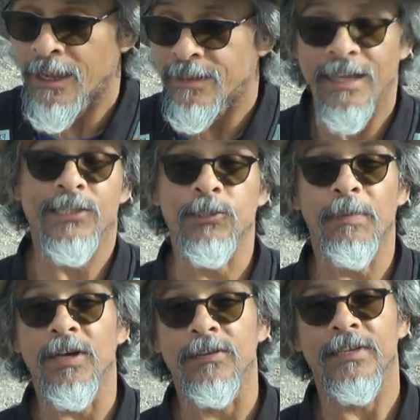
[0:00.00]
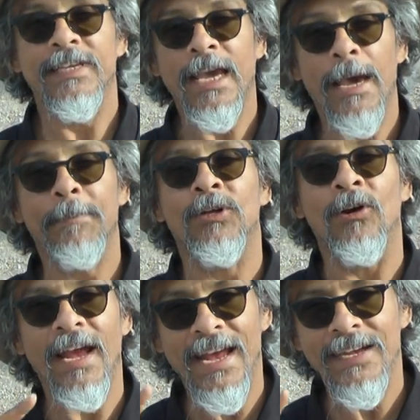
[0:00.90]
That's spelled
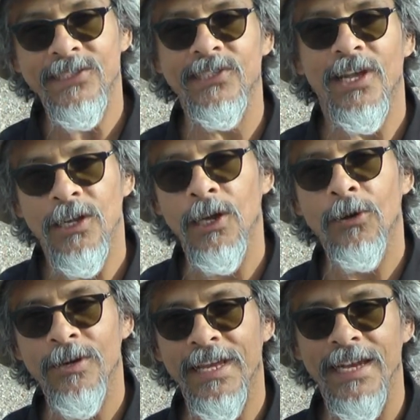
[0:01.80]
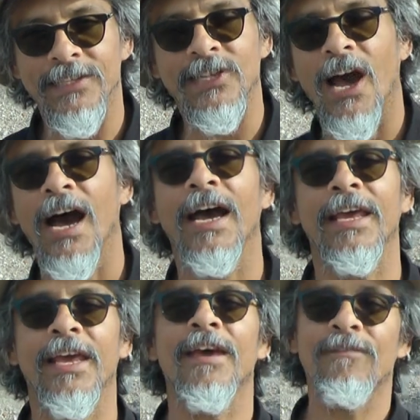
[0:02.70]
capital S, lowercase
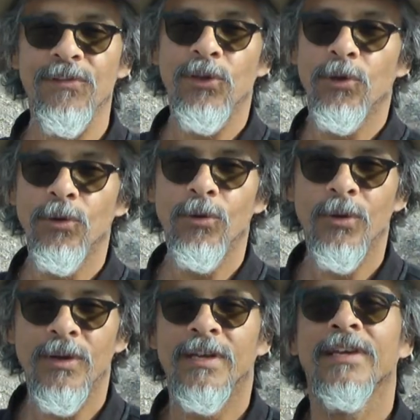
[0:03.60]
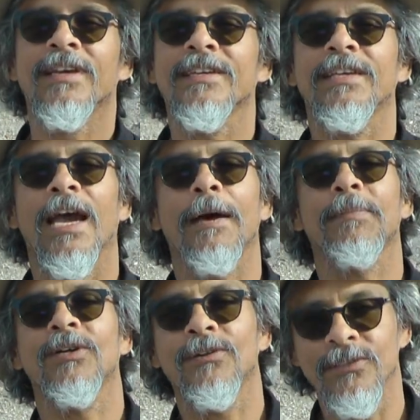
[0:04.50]
I-F-U,
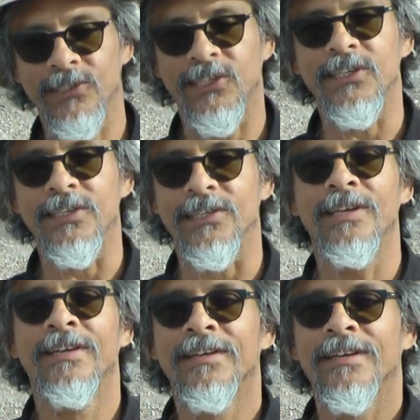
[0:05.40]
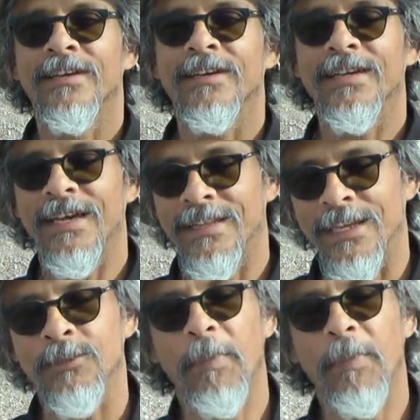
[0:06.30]
capital Z. Again, that's